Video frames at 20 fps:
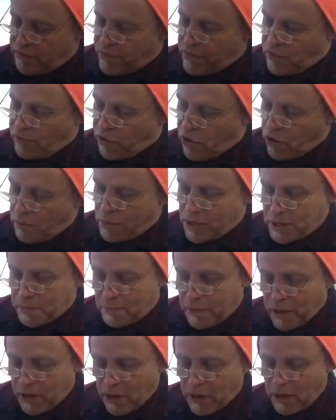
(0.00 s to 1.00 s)
farmers
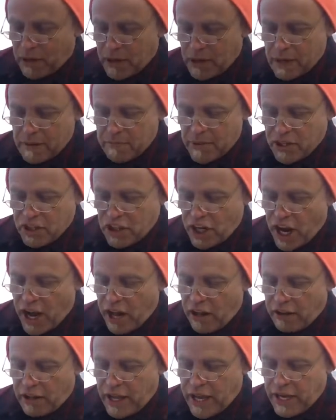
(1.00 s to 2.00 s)
Bill
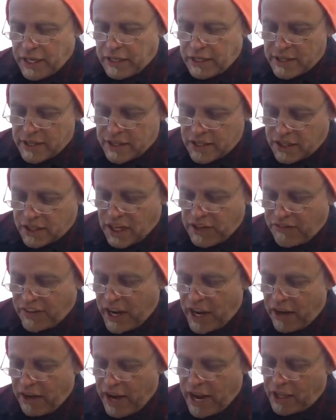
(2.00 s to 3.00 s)
Bichsel and Steve
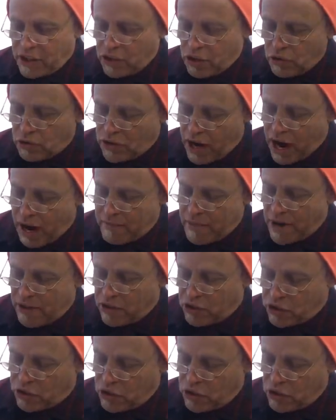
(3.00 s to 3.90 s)
Kell and two grandmothers,